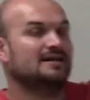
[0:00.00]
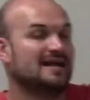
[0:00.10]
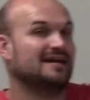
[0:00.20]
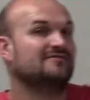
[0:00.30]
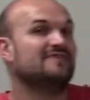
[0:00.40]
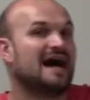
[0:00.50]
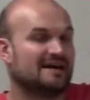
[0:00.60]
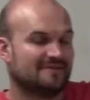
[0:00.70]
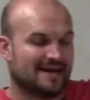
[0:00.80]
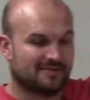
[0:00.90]
uh, negative
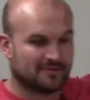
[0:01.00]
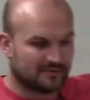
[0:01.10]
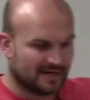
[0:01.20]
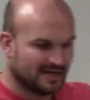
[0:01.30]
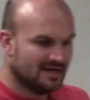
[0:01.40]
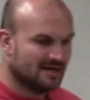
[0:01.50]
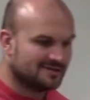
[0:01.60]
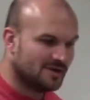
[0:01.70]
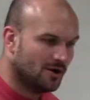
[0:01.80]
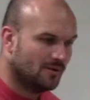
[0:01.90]
5, and 3.
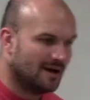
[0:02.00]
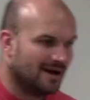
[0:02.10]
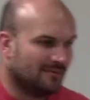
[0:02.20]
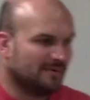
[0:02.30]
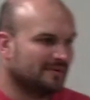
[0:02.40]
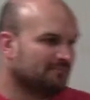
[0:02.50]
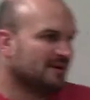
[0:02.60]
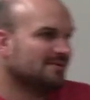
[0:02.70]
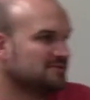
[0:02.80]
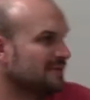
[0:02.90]
So I really
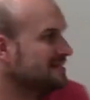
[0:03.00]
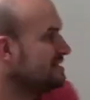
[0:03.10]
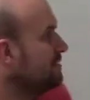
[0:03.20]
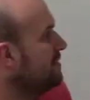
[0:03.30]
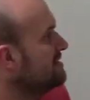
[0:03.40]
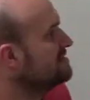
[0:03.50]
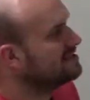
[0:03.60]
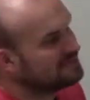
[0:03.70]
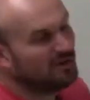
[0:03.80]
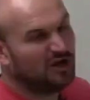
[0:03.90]
pretty much want to see what is the
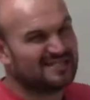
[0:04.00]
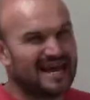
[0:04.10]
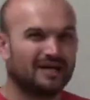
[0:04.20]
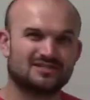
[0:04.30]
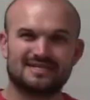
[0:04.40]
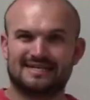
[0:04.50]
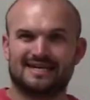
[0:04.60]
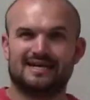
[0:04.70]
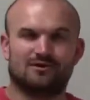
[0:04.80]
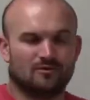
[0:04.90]
smallest
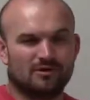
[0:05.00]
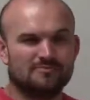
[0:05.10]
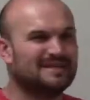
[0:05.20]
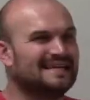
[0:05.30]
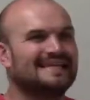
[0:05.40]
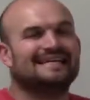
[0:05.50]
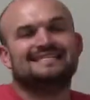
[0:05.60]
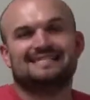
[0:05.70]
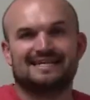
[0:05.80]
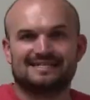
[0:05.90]
LCD or what would be the
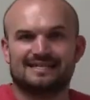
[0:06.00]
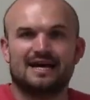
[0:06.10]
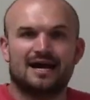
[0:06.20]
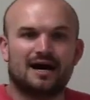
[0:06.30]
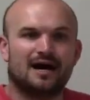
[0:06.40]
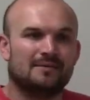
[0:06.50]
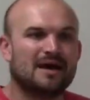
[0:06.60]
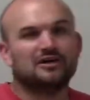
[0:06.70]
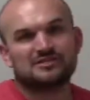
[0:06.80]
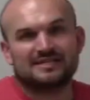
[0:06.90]
easiest um,
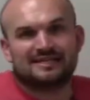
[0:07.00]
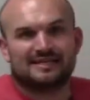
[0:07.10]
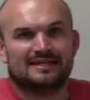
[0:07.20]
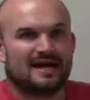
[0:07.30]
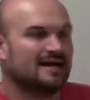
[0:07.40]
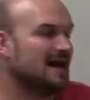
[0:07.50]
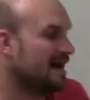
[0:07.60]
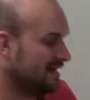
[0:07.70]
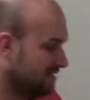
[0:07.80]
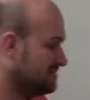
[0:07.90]
LCD that I can